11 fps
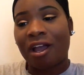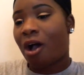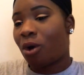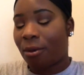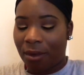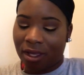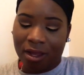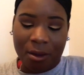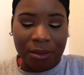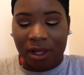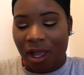Before I
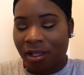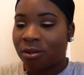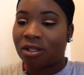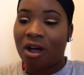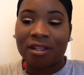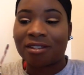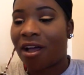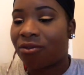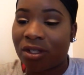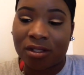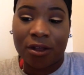use any type of
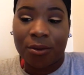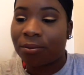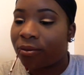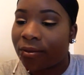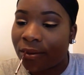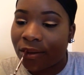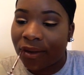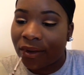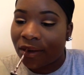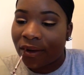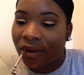lipstick or matte
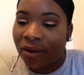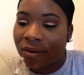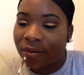lipstick,